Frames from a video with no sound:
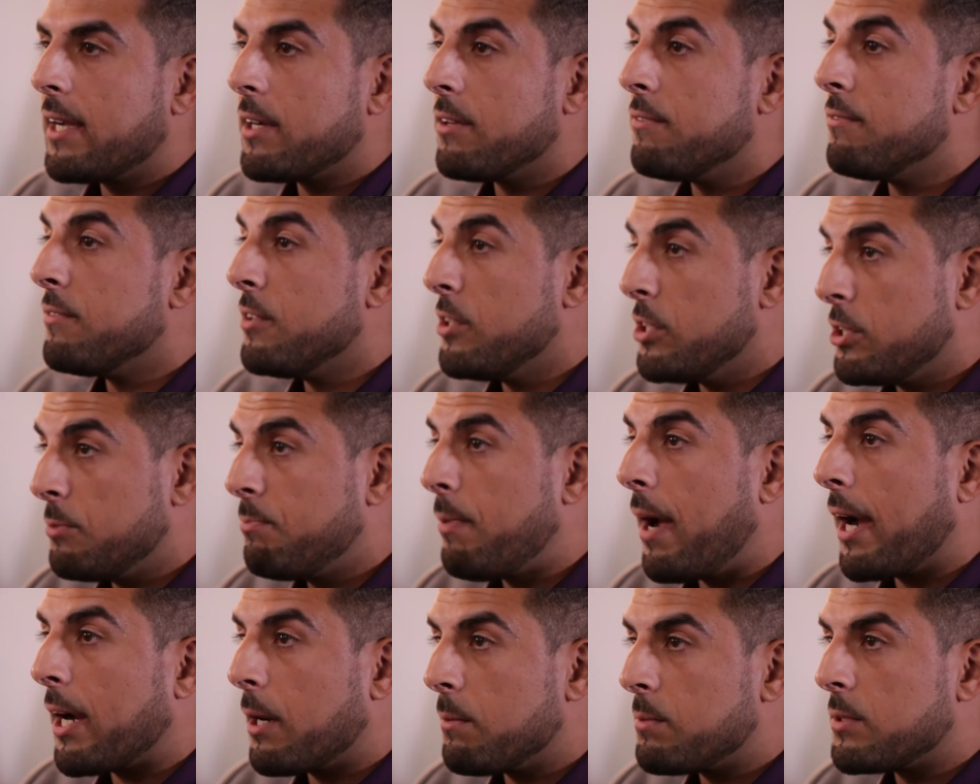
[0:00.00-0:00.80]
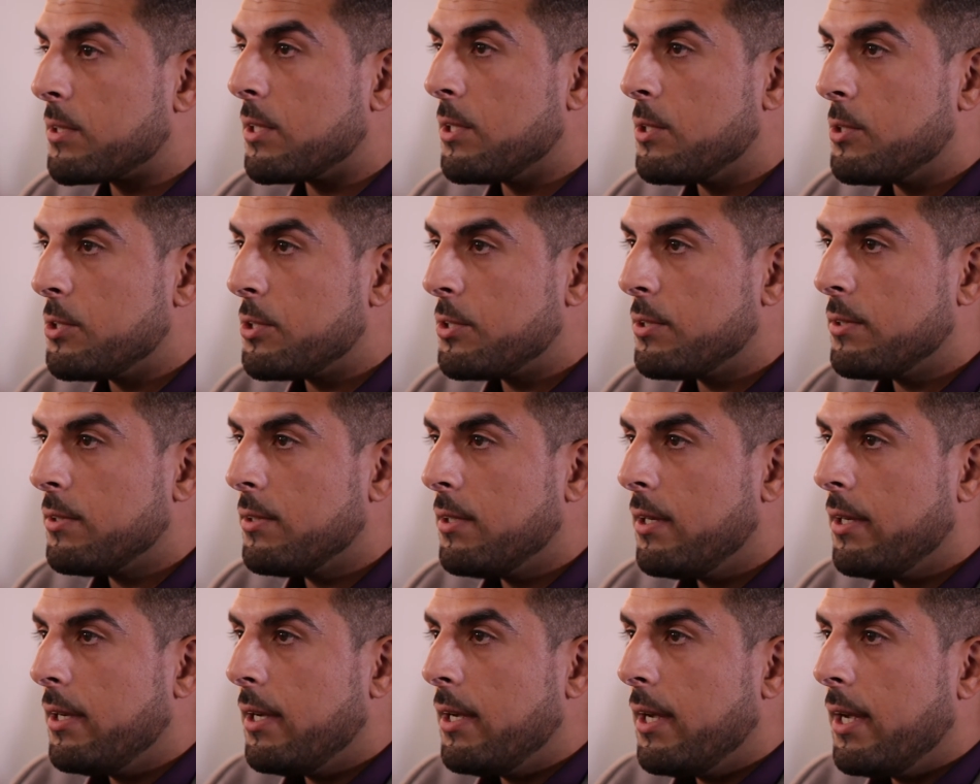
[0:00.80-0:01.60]
a converged backup solution.
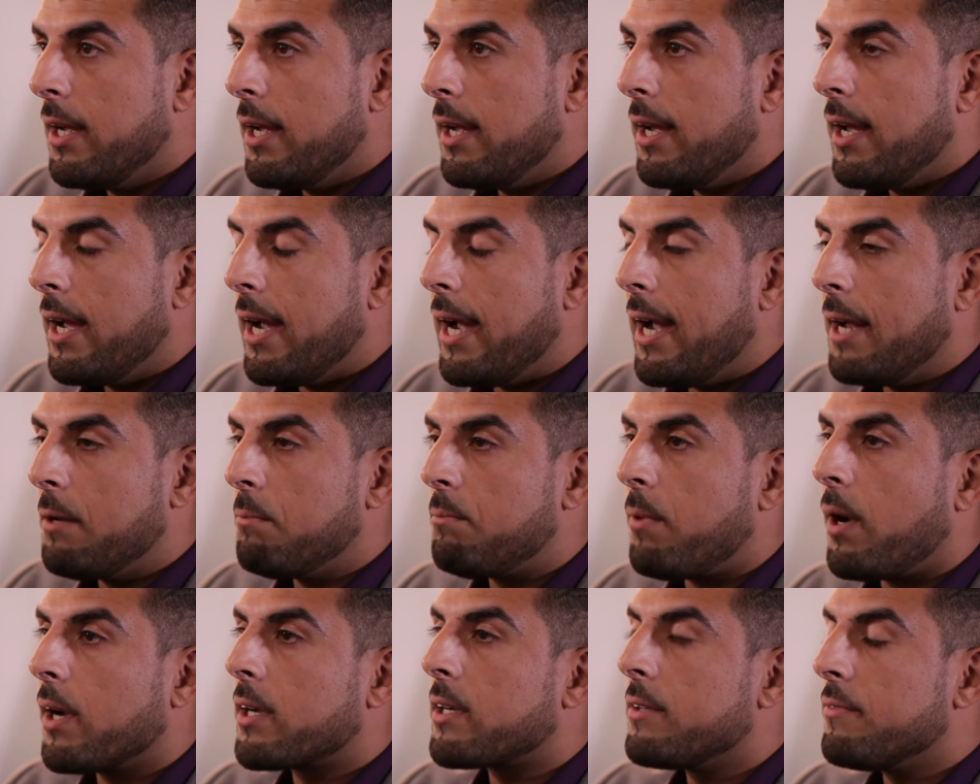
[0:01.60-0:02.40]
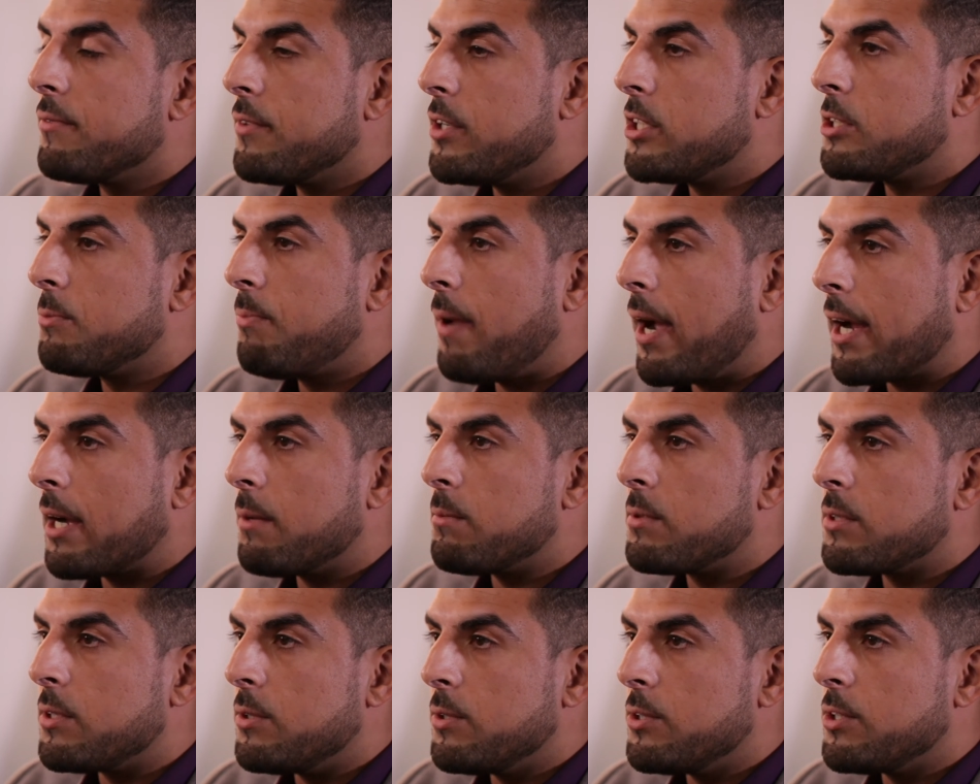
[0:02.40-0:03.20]
And by converged
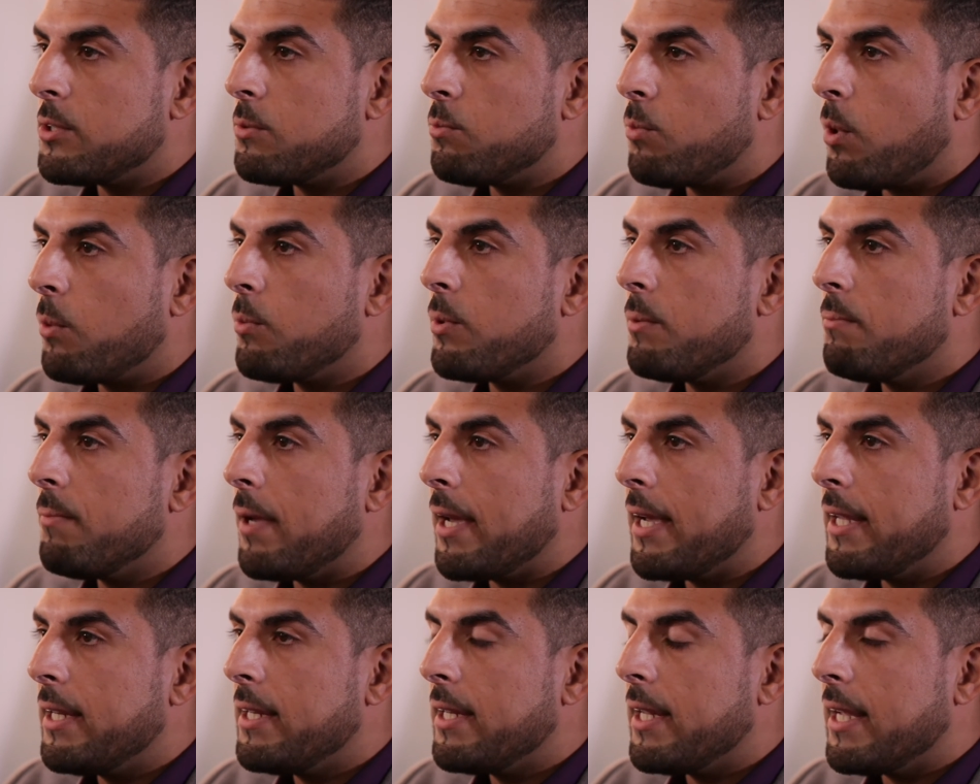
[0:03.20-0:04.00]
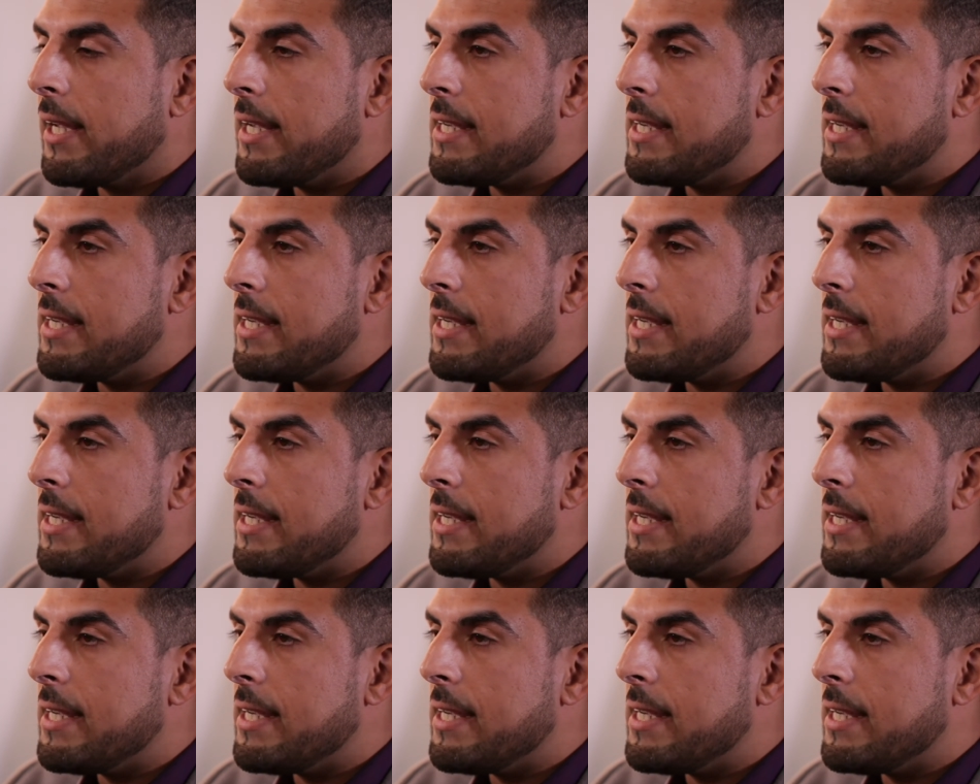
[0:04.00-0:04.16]
backup solution, what we mean